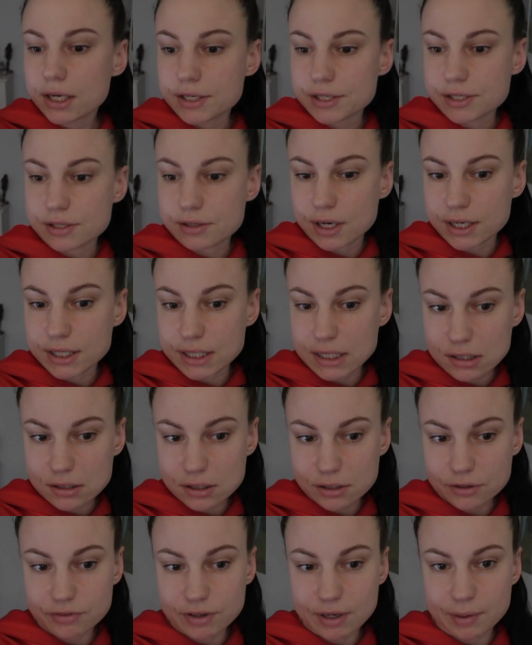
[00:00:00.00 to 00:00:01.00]
So I did
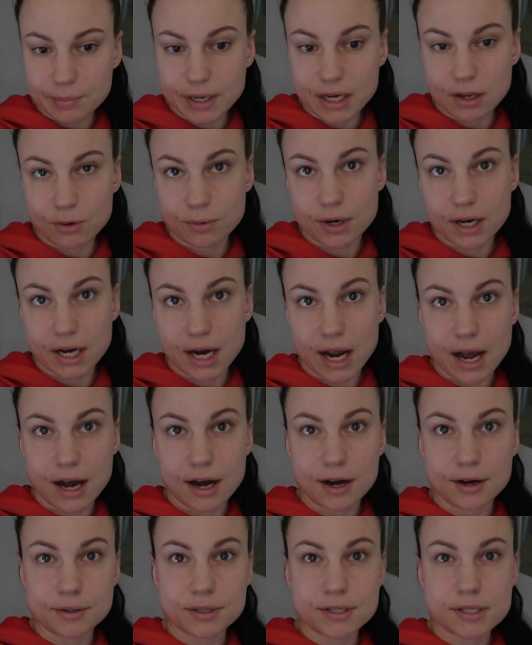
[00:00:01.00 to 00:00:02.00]
not film any
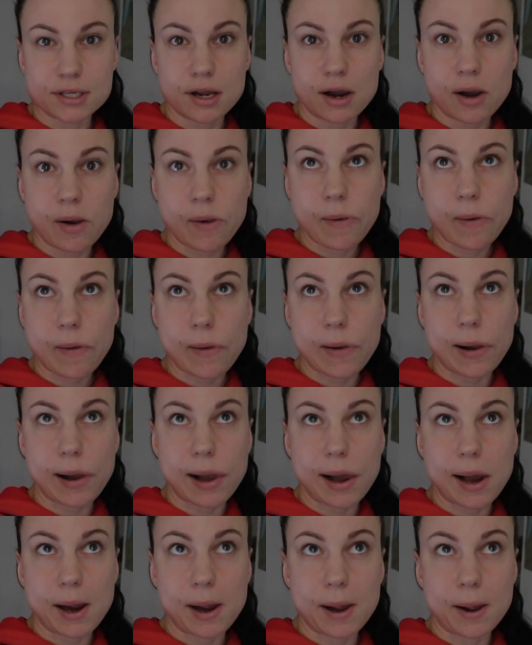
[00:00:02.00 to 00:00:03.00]
workouts.
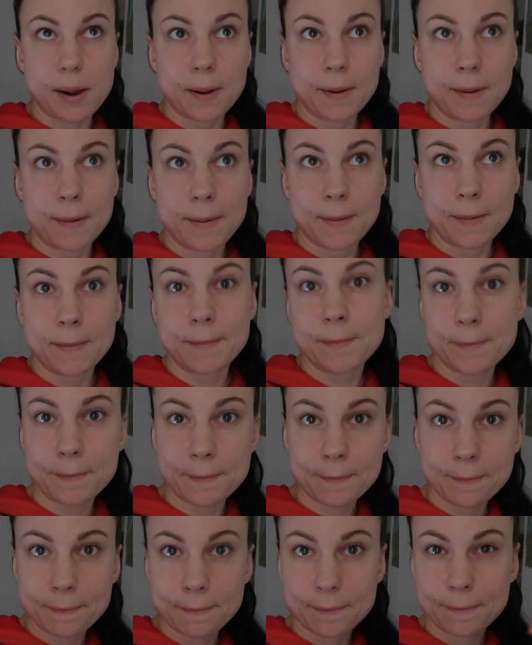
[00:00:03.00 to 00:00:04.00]
I
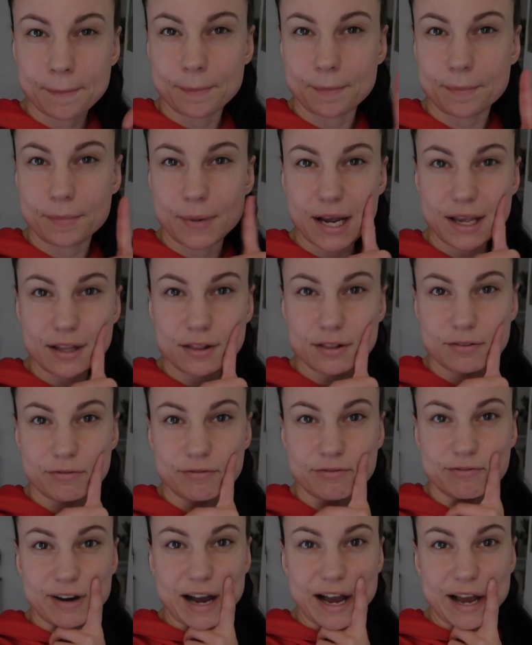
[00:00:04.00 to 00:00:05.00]
might
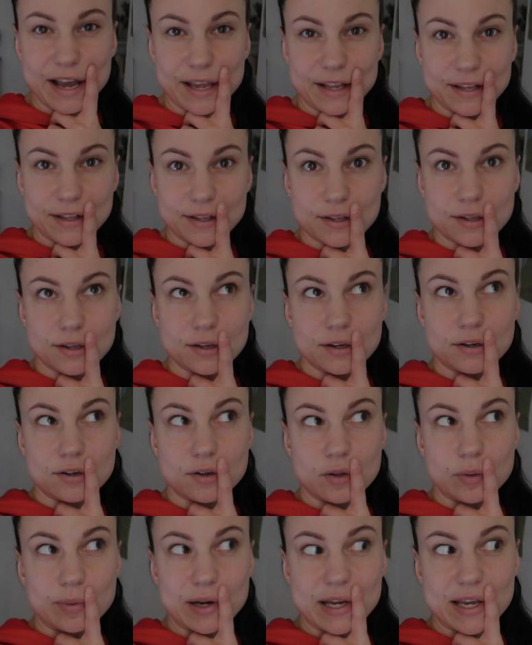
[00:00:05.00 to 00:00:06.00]
find
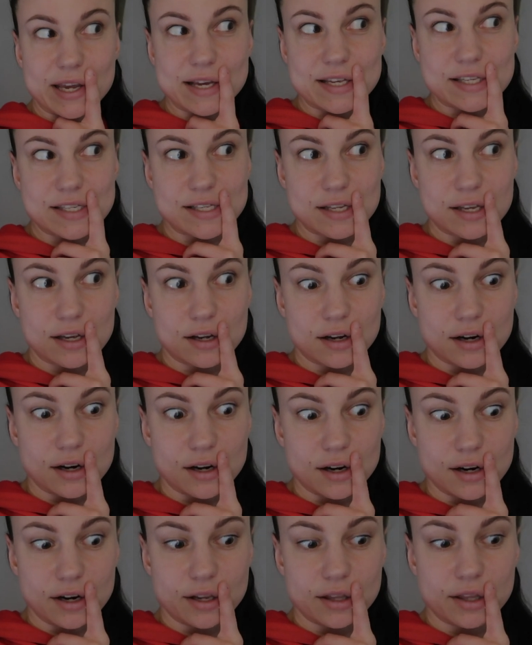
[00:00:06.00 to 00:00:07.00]
on my SD
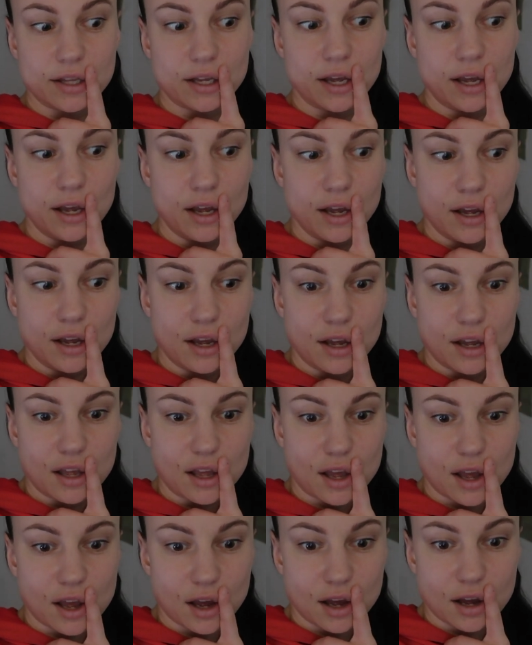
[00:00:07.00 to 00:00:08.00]
card
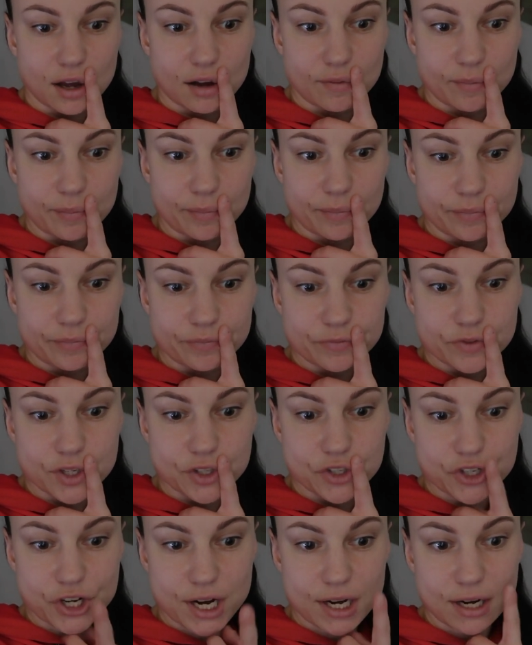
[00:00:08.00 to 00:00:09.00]
a
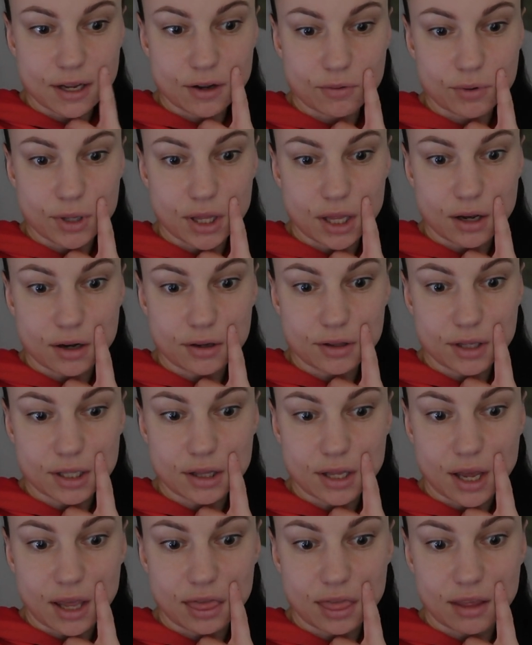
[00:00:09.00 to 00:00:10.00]
training video
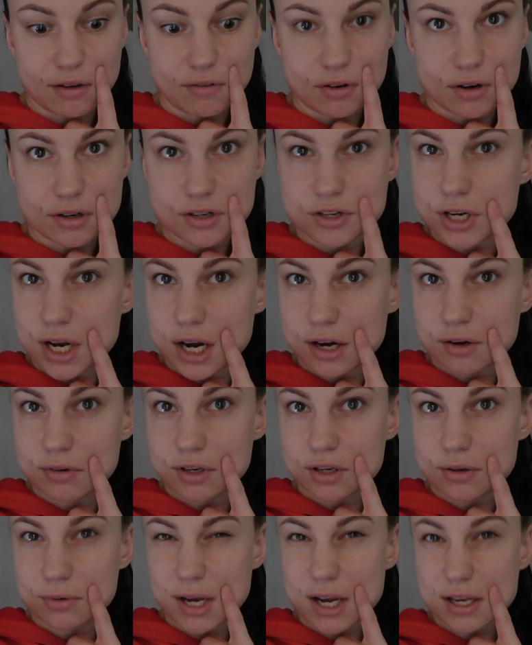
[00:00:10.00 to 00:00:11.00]
that I never shared
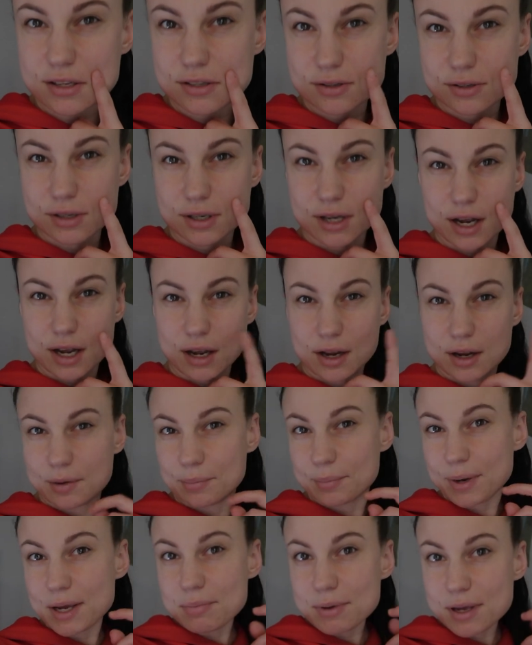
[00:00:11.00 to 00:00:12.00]
with you guys, so I
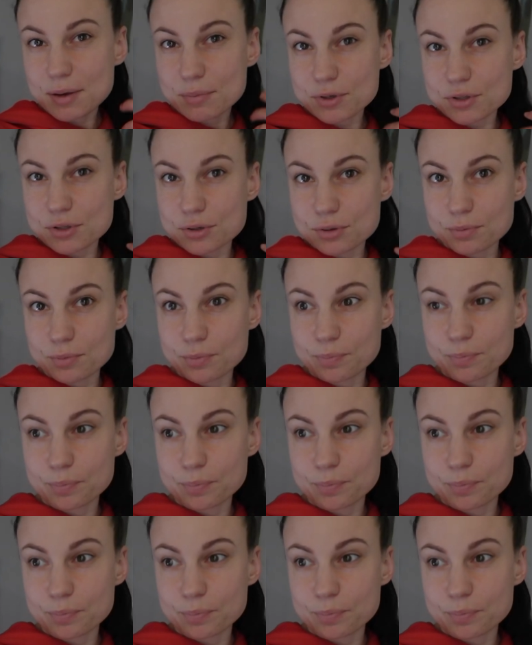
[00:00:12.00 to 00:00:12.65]
might be able to